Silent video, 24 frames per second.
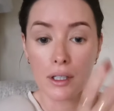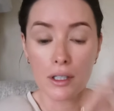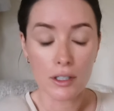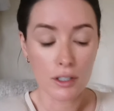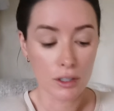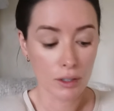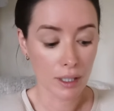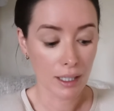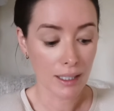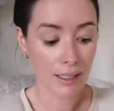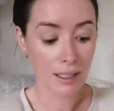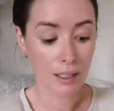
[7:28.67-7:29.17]

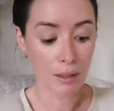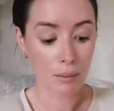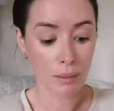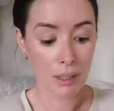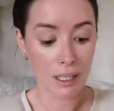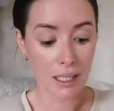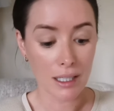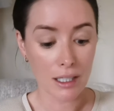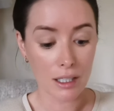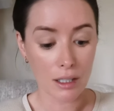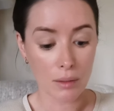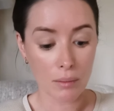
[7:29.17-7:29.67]
So that's in
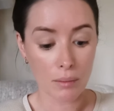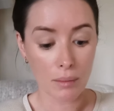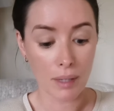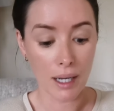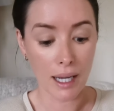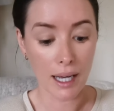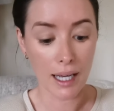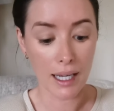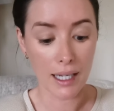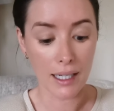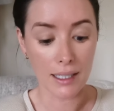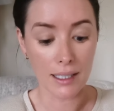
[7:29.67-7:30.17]
medium,
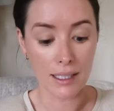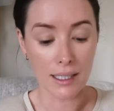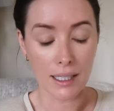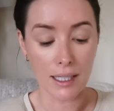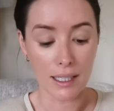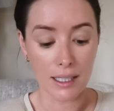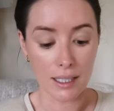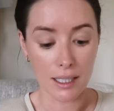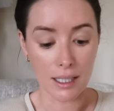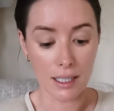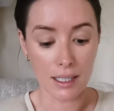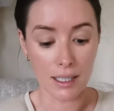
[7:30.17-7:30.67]
and
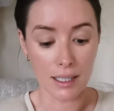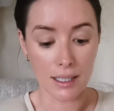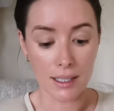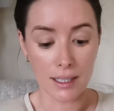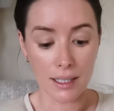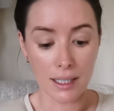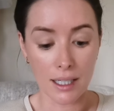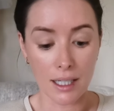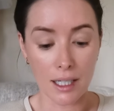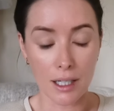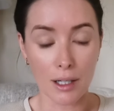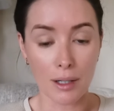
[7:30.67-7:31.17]
it is
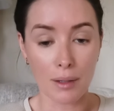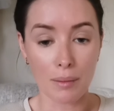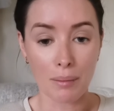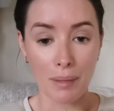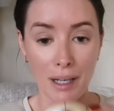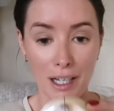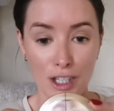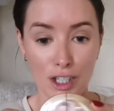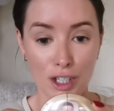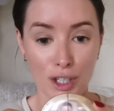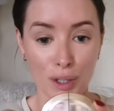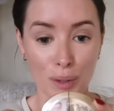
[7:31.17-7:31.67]
the
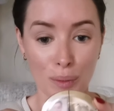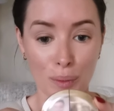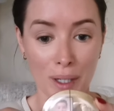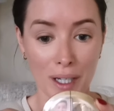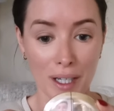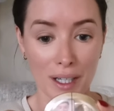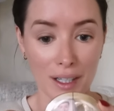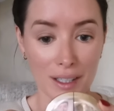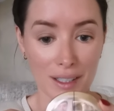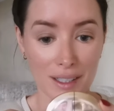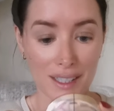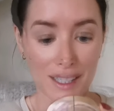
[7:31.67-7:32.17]
Magic Away
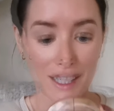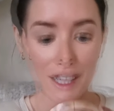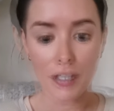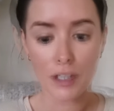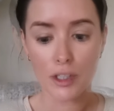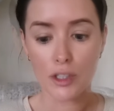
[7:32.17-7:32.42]
concealer.